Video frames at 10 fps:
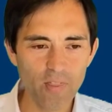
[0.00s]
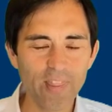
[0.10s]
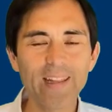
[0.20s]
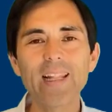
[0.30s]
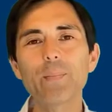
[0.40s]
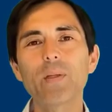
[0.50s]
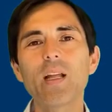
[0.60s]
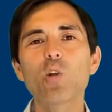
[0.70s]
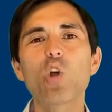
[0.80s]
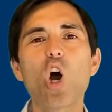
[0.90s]
Then let me
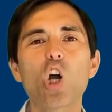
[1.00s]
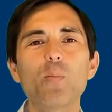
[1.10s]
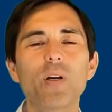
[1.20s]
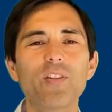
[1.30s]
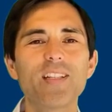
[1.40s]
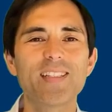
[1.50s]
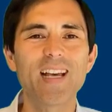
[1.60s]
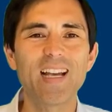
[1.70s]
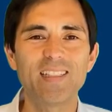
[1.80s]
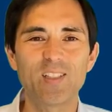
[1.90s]
now talk about the
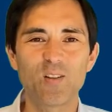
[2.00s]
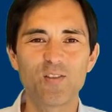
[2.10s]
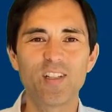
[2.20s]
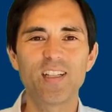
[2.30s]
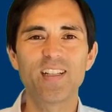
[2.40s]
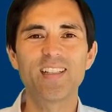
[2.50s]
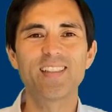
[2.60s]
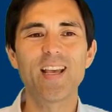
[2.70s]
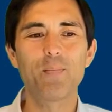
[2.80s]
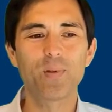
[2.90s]
size of the
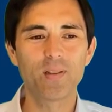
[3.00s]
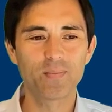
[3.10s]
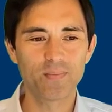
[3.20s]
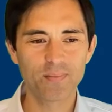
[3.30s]
sample.